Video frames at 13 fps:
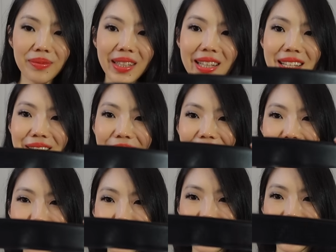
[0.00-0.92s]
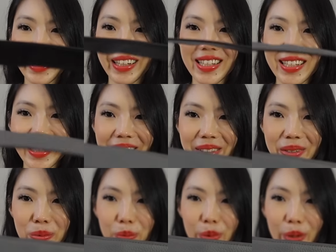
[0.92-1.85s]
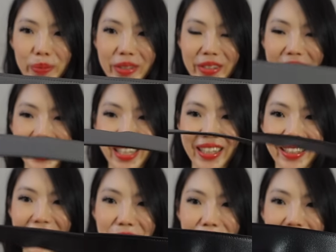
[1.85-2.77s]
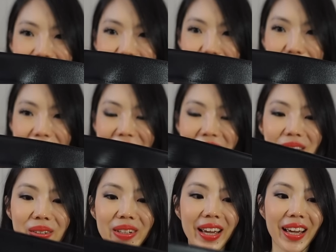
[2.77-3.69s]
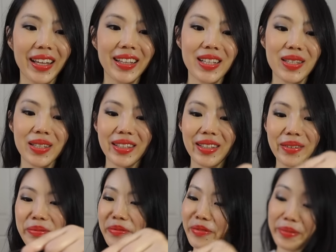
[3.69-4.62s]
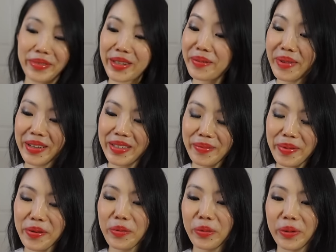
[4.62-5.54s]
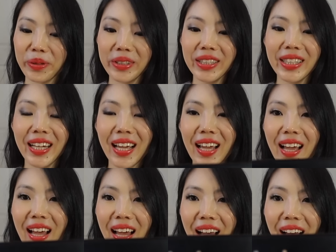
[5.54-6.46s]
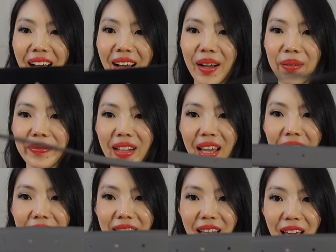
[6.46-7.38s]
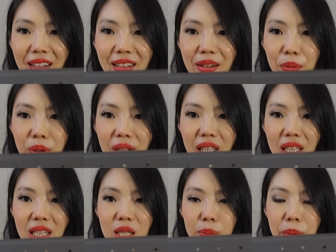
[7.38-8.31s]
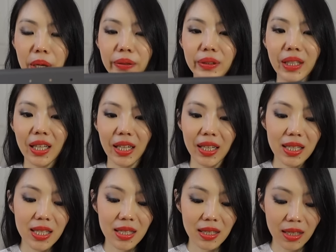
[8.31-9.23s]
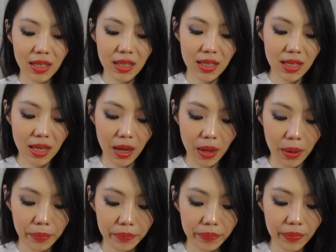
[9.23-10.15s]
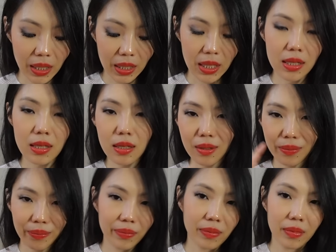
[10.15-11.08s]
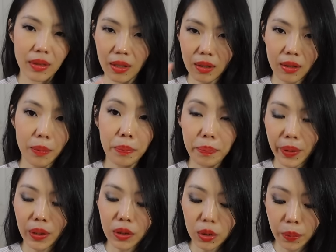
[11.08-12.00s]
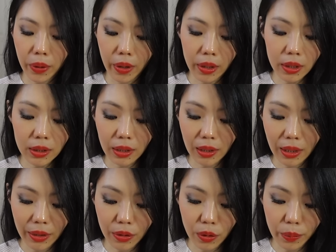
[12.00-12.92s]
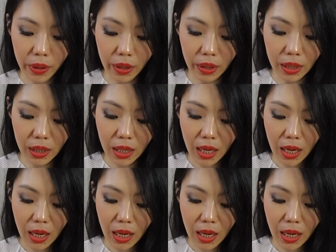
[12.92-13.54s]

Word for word: he's already worn it. It's a little warped already in the middle, but that's okay. That's they're they're meant to be worn. Um, and again, with these belt kits, these, um, I guess, the, the belt part, the leather part,